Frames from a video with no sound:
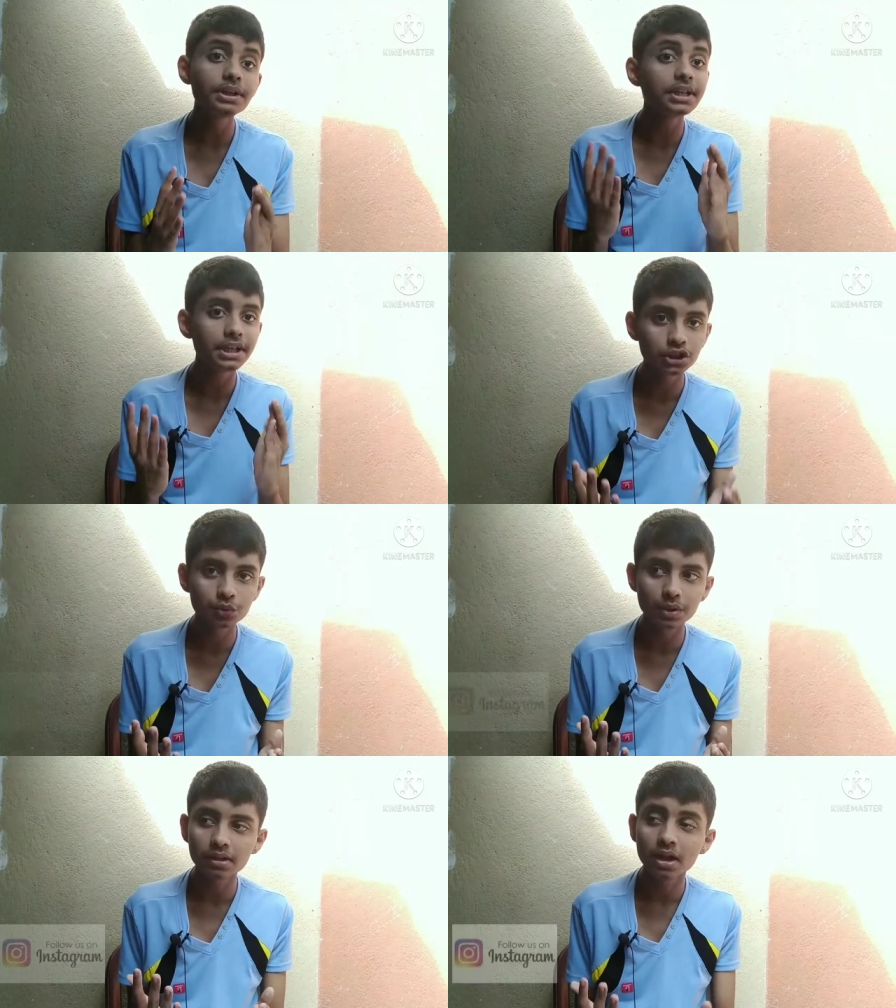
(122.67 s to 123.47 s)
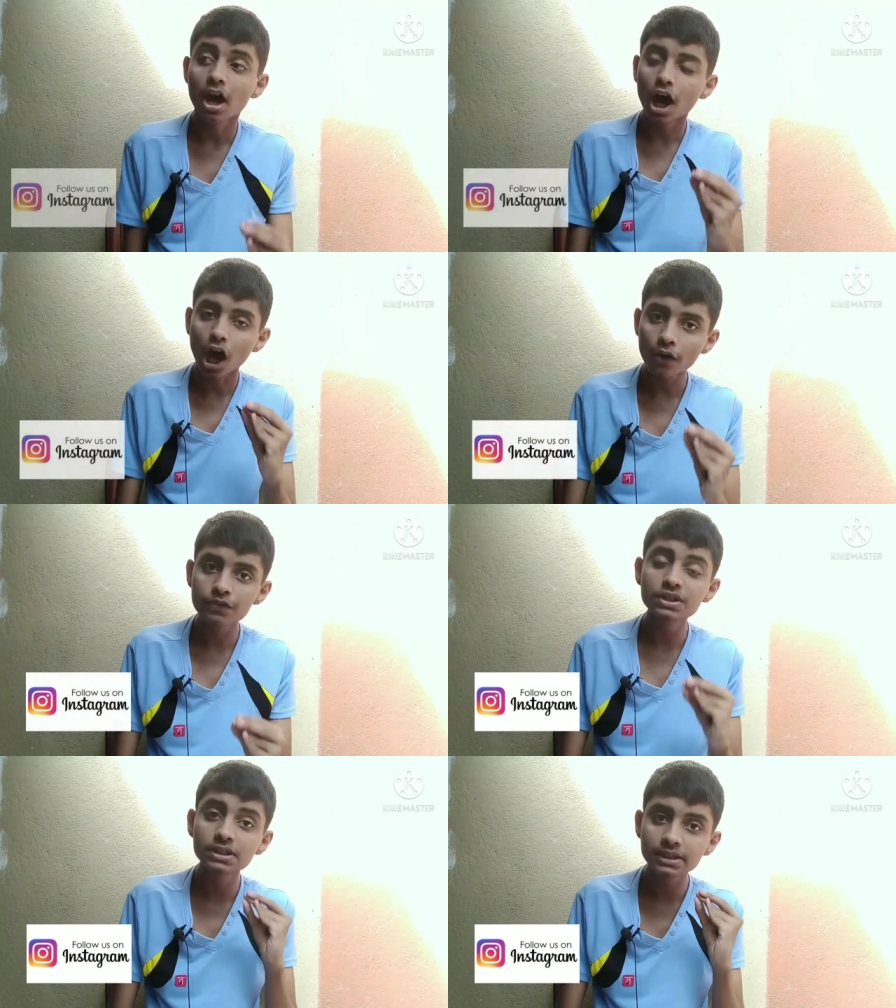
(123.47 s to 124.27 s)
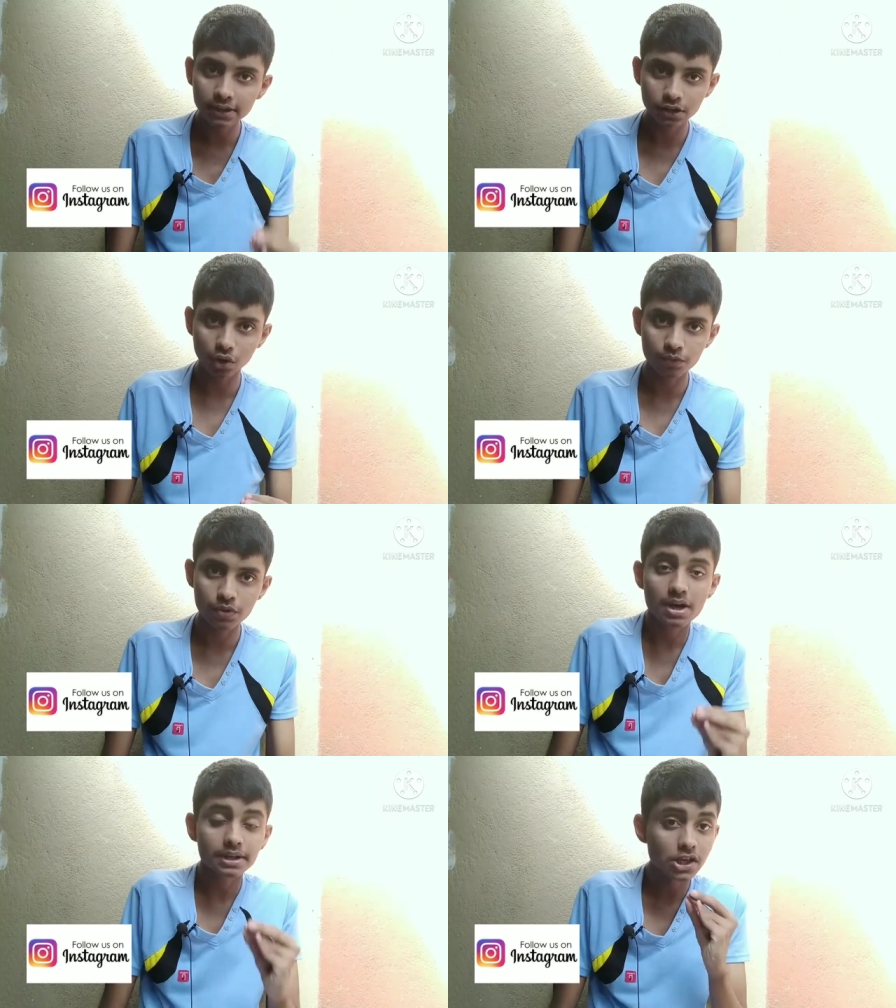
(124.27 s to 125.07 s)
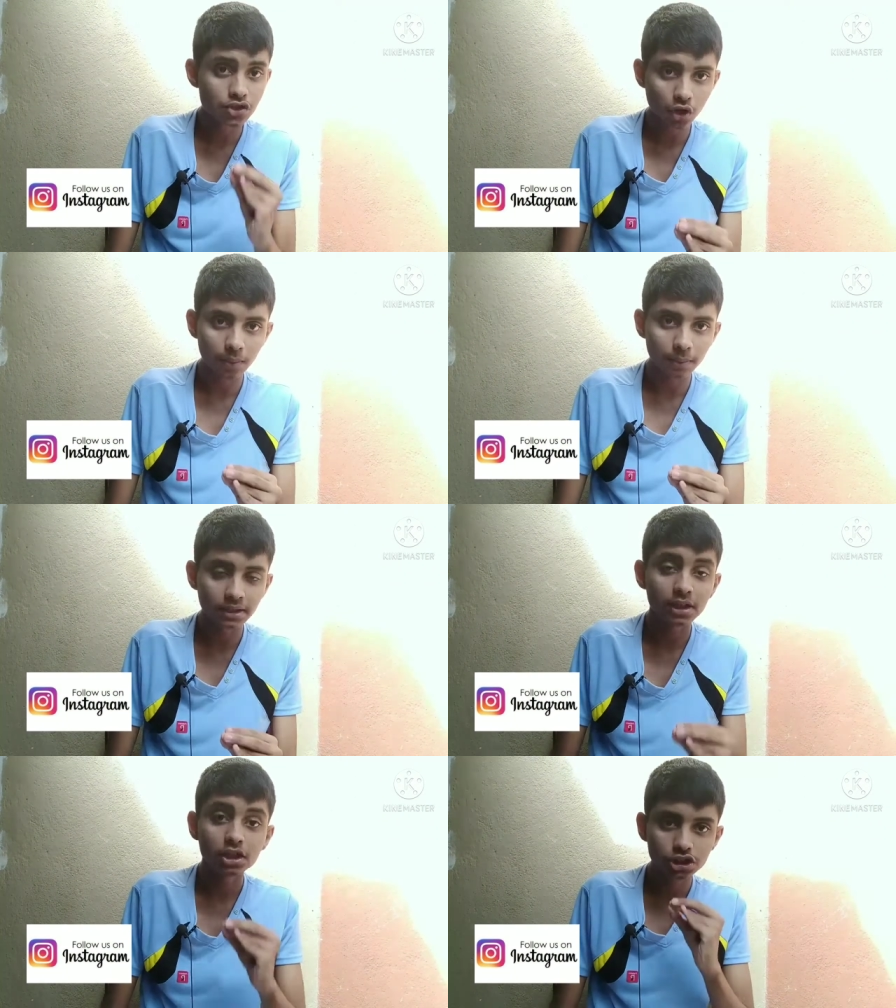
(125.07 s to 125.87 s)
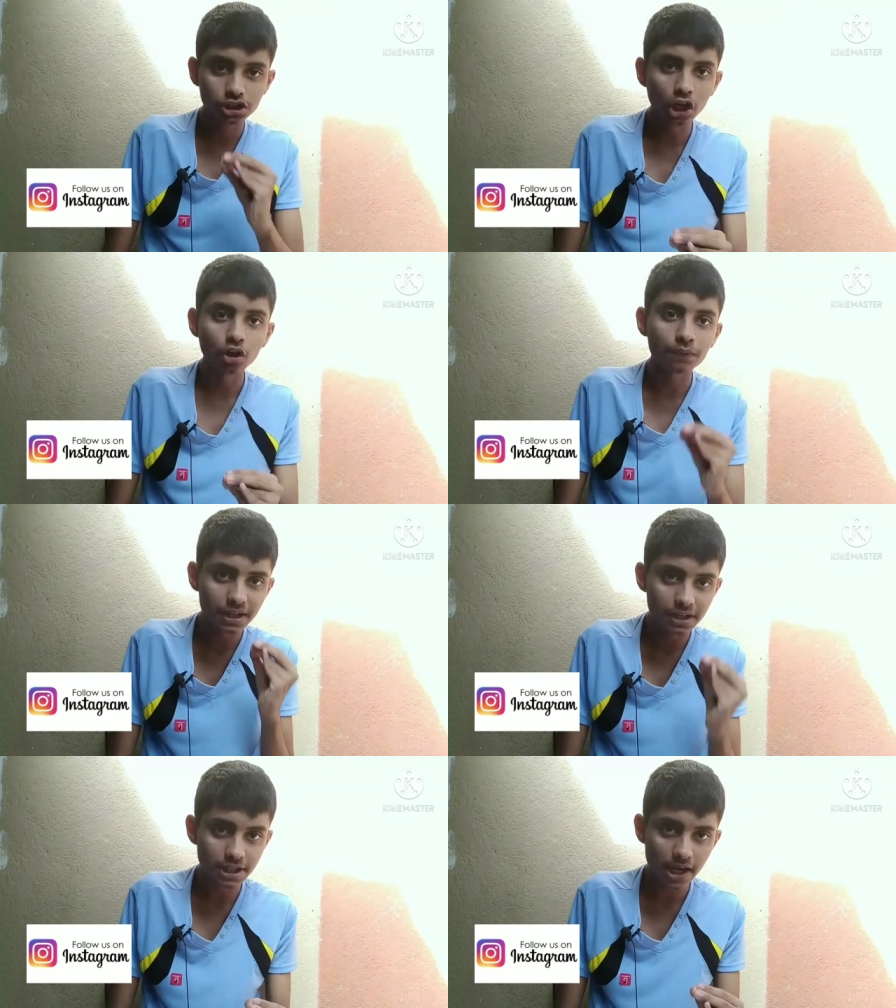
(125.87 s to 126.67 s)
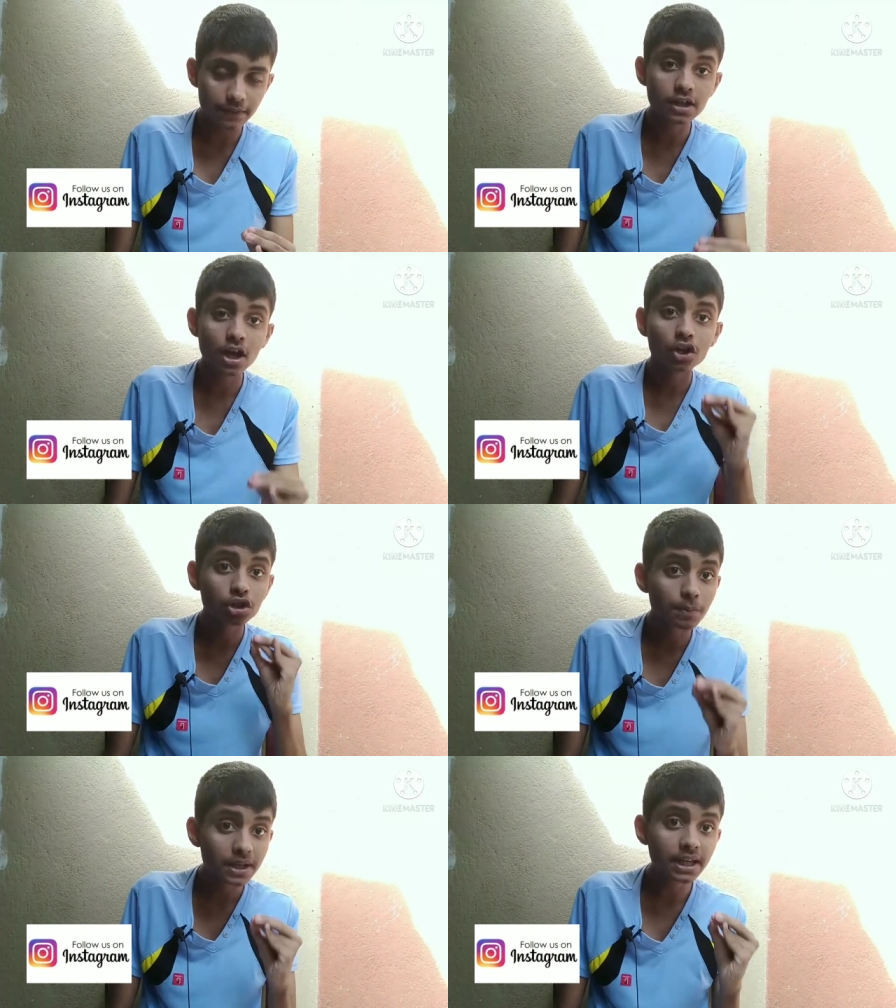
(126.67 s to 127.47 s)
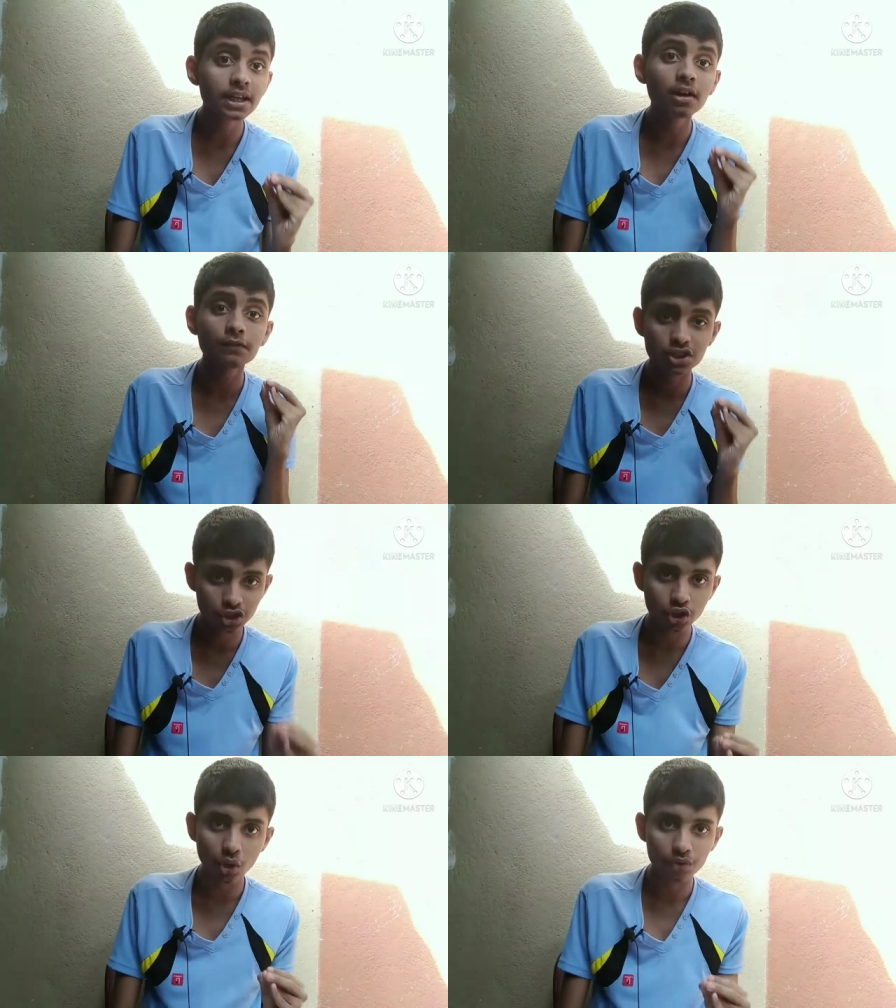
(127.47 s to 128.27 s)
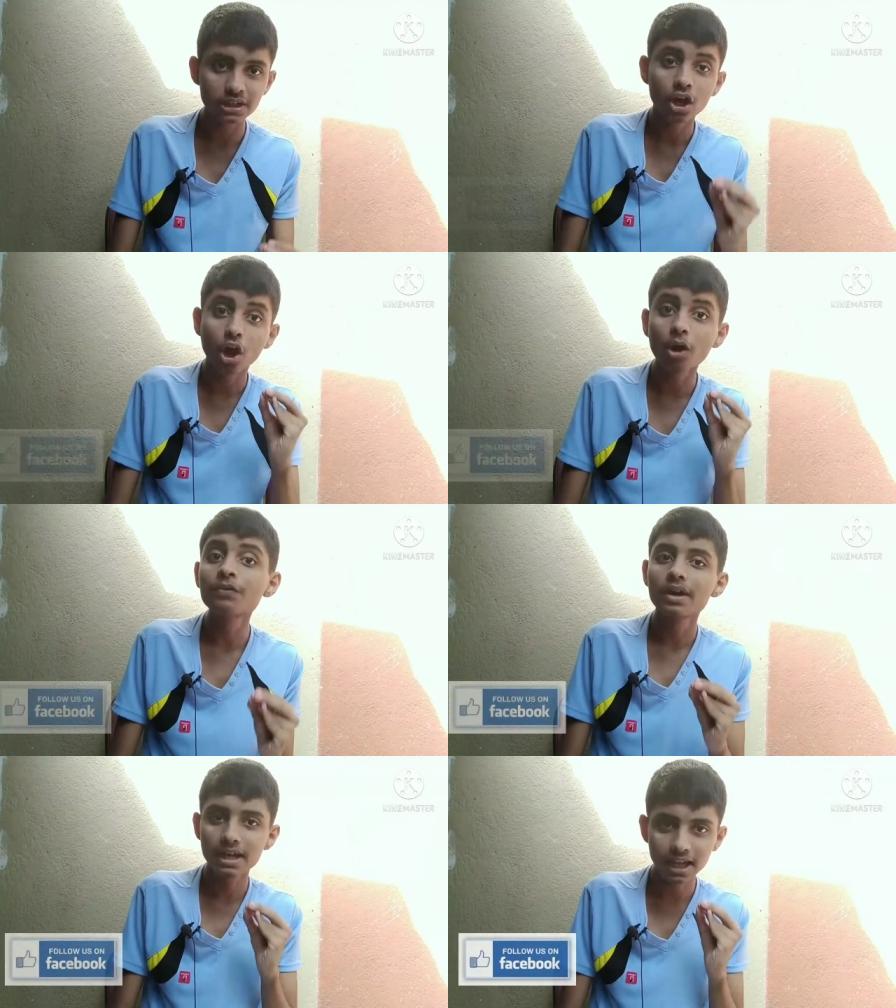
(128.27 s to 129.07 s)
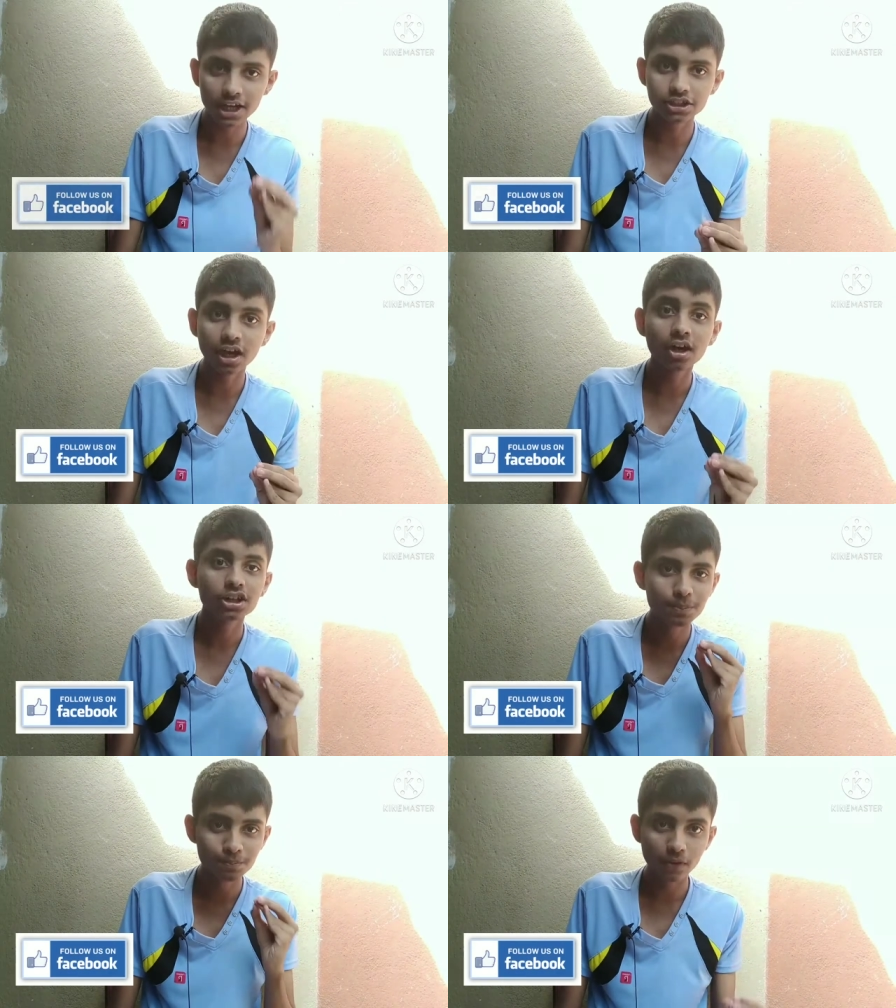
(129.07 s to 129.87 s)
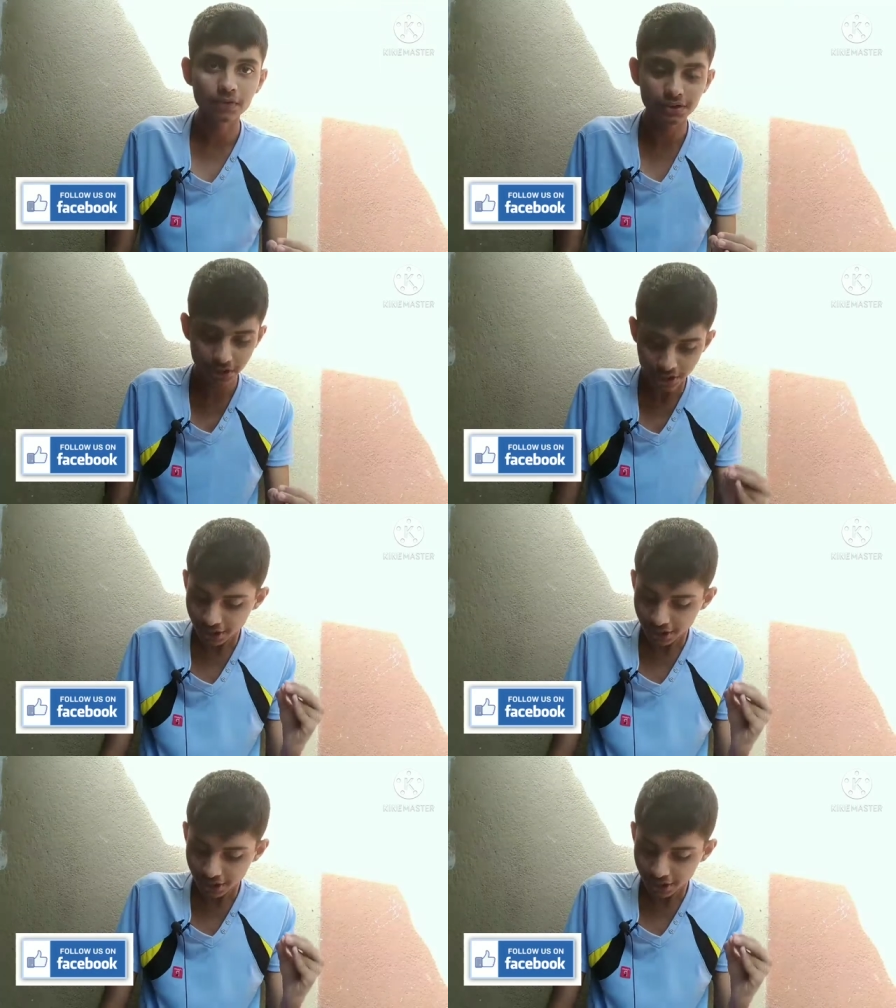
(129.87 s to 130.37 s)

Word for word: in Israel after the death of King Solomon, son of King David, to the beginning of the story of Elijah the prophet.